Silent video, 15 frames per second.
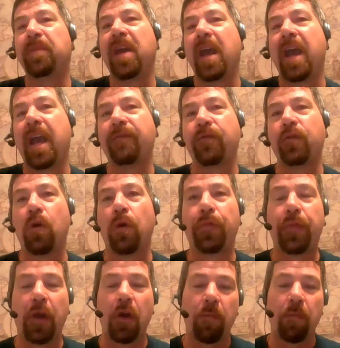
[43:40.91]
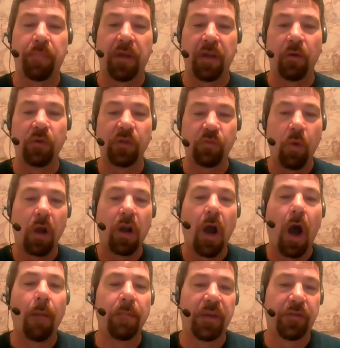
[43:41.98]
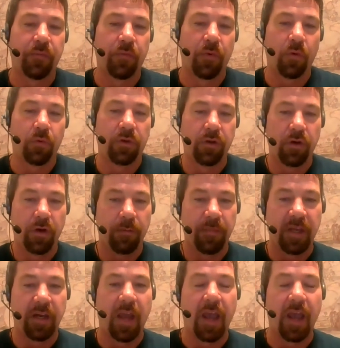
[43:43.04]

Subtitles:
behavioral therapy was what got me through, you know what I mean?